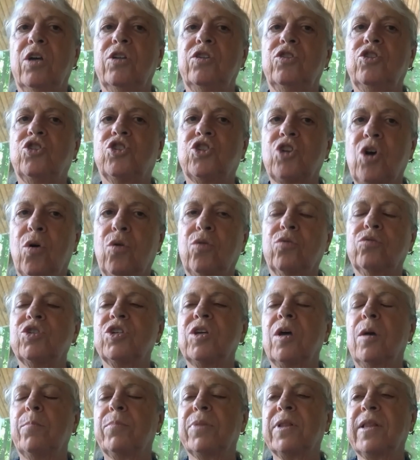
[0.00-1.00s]
don't
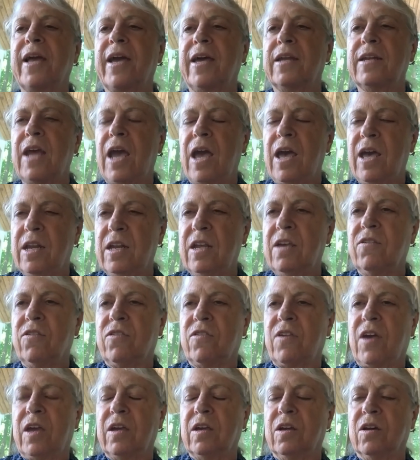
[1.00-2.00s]
plan
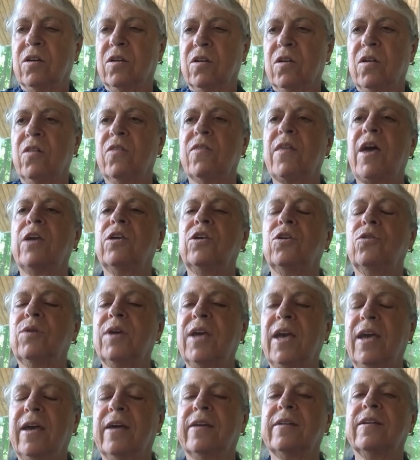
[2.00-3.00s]
anything that you
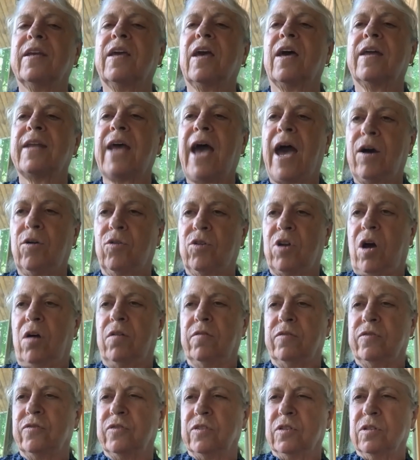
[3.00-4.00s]
can't get out
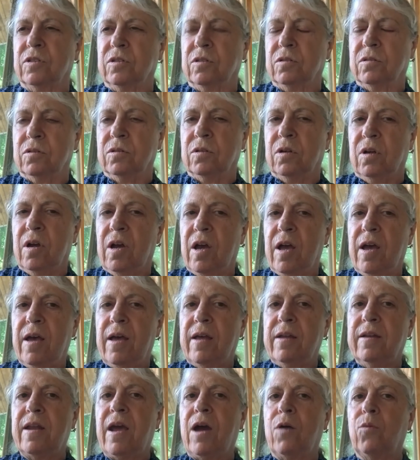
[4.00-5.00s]
of.
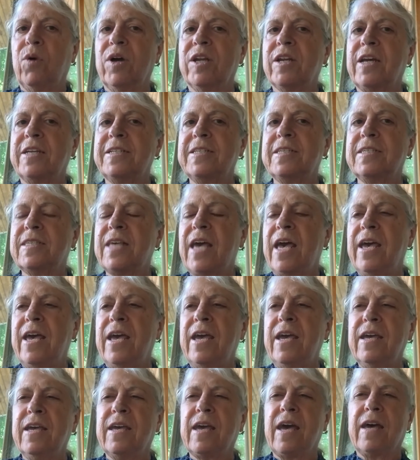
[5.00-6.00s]
Now, when I
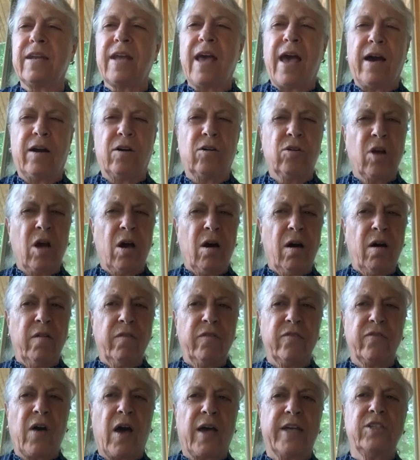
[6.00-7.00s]
say get out of,
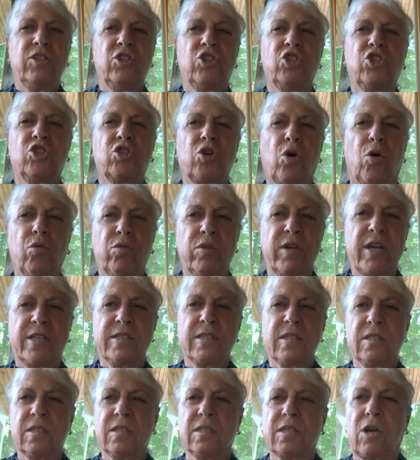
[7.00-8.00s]
I don't
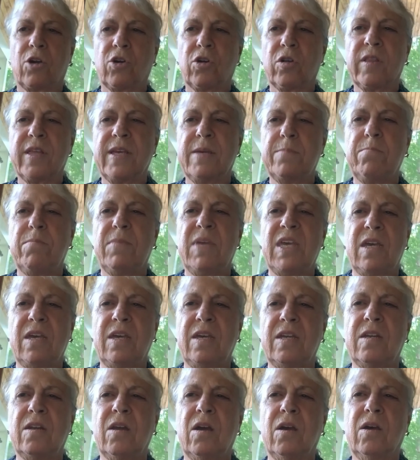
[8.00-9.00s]
necessarily
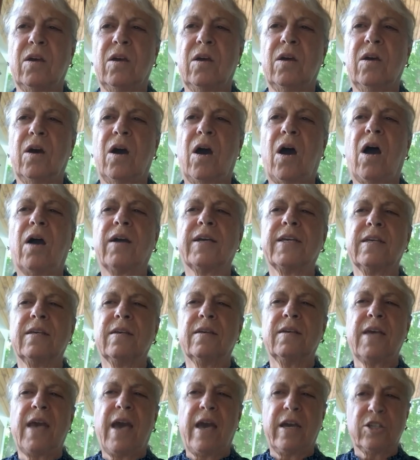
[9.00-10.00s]
mean a
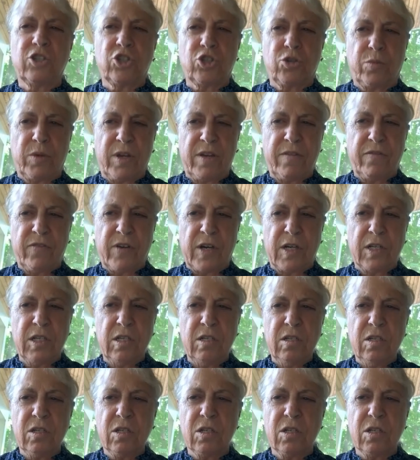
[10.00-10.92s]
cash refund.